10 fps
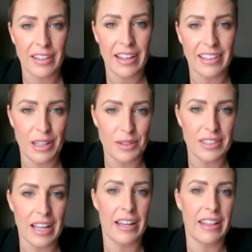and like you
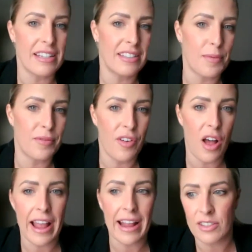said, they seemed
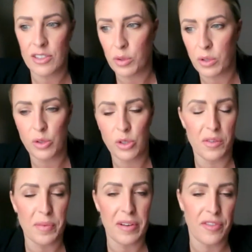fine, so you should
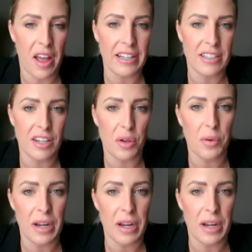have been fine too,